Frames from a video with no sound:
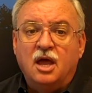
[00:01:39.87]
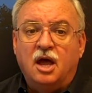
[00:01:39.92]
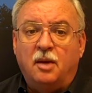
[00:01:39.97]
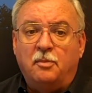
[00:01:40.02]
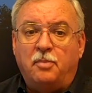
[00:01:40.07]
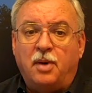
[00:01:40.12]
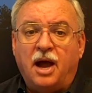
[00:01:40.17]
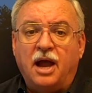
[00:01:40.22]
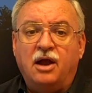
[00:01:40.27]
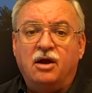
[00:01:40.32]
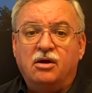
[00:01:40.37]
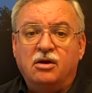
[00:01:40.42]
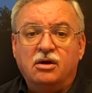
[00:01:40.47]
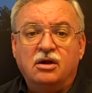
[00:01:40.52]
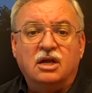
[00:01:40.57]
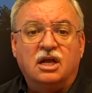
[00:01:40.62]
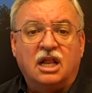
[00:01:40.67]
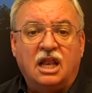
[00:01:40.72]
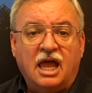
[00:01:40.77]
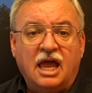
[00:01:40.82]
a
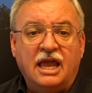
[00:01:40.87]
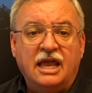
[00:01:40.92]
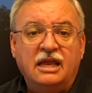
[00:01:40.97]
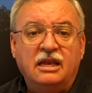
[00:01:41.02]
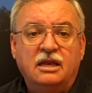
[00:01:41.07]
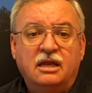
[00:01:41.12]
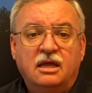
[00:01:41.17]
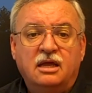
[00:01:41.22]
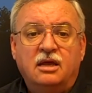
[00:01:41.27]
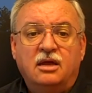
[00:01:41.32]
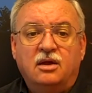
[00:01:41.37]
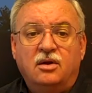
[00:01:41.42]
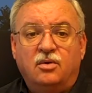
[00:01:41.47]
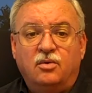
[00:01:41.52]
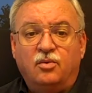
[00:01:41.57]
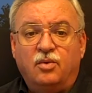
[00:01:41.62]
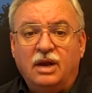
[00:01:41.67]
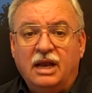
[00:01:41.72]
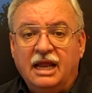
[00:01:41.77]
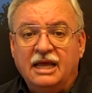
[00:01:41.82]
buyer-client
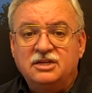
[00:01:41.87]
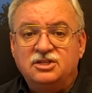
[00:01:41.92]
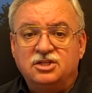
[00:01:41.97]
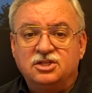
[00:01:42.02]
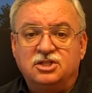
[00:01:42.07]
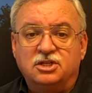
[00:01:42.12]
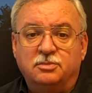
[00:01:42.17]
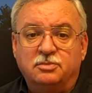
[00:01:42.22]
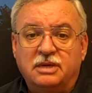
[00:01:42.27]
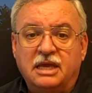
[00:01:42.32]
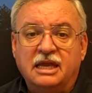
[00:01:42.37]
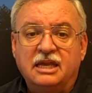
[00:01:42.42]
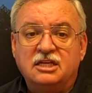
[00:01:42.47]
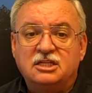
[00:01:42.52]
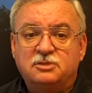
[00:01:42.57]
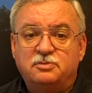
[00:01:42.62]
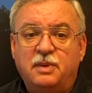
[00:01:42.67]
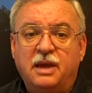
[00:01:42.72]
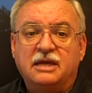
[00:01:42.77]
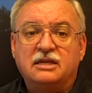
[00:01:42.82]
relationship can
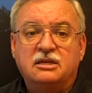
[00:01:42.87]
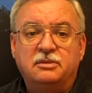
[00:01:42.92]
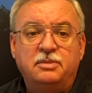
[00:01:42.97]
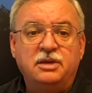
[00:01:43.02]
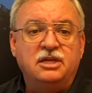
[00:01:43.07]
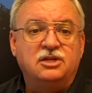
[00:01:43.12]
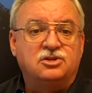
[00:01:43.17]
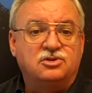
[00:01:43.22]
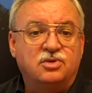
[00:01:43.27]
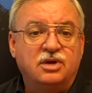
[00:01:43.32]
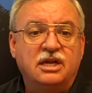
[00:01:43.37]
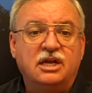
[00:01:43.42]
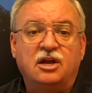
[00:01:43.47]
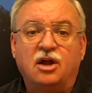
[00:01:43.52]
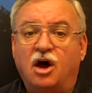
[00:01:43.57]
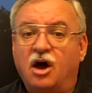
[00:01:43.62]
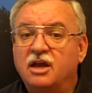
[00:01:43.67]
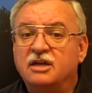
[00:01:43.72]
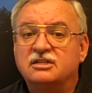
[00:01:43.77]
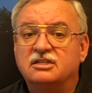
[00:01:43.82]
expect to be treated
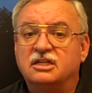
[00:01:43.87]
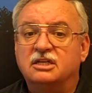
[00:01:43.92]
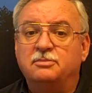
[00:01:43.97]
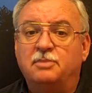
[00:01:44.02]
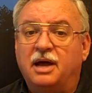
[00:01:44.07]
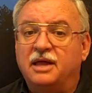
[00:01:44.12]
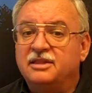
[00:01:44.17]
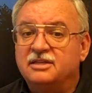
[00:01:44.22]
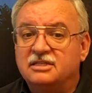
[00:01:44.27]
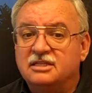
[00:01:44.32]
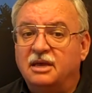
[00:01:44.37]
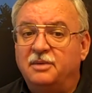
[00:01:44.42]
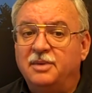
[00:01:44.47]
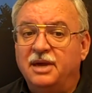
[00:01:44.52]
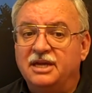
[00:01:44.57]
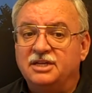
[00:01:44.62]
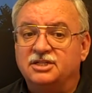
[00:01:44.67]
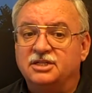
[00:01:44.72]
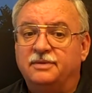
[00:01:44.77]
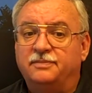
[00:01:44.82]
honestly by the
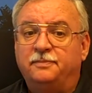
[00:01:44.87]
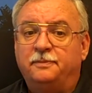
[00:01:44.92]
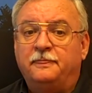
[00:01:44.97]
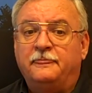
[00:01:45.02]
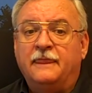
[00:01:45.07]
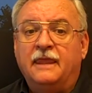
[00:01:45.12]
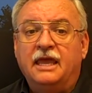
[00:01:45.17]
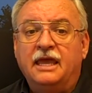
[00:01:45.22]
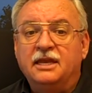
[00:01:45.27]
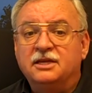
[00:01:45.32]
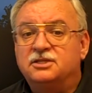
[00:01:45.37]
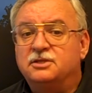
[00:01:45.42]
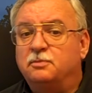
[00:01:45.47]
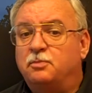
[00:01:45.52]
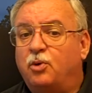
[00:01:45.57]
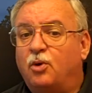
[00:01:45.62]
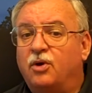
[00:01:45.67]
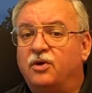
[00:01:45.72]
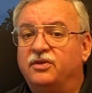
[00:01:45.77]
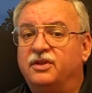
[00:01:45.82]
subagent. It is
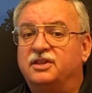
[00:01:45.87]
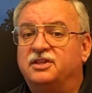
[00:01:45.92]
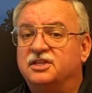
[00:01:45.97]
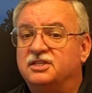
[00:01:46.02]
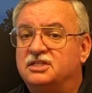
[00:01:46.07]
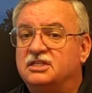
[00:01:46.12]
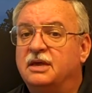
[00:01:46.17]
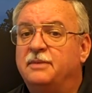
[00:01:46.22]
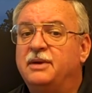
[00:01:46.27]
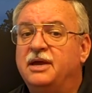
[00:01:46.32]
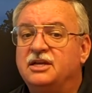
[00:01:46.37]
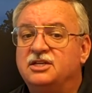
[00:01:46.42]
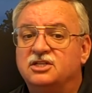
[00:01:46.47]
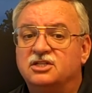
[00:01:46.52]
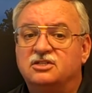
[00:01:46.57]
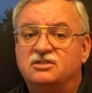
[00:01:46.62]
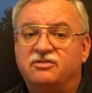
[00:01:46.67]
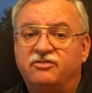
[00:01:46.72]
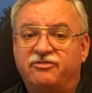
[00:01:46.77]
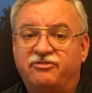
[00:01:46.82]
important that the
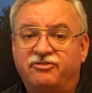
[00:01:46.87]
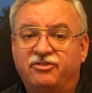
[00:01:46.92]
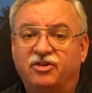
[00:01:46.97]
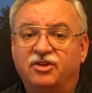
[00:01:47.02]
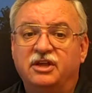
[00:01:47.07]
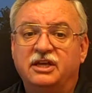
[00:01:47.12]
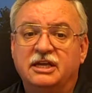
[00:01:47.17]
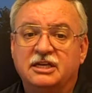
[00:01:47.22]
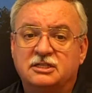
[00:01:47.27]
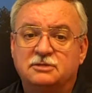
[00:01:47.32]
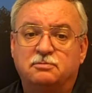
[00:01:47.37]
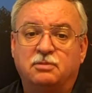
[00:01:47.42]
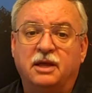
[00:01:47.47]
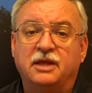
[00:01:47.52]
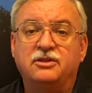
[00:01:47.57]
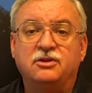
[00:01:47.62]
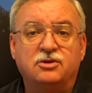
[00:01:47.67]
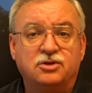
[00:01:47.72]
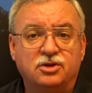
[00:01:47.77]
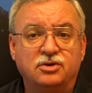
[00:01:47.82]
subagents fully
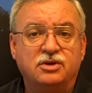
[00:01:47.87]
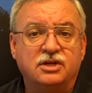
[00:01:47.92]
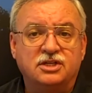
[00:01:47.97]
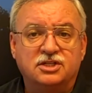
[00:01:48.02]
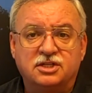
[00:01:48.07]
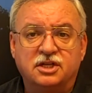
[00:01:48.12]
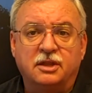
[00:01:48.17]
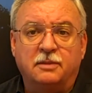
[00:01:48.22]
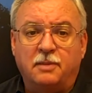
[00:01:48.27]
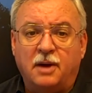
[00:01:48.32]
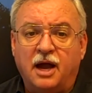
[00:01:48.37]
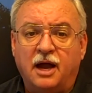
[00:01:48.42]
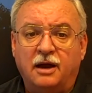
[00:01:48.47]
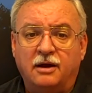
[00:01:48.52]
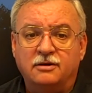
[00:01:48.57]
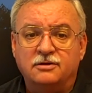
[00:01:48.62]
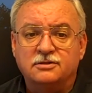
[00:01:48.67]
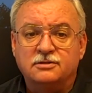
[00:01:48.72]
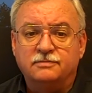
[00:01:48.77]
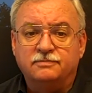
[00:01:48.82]
explain their duties to the
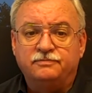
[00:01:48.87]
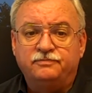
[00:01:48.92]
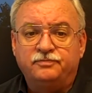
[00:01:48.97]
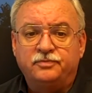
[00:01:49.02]
buyers.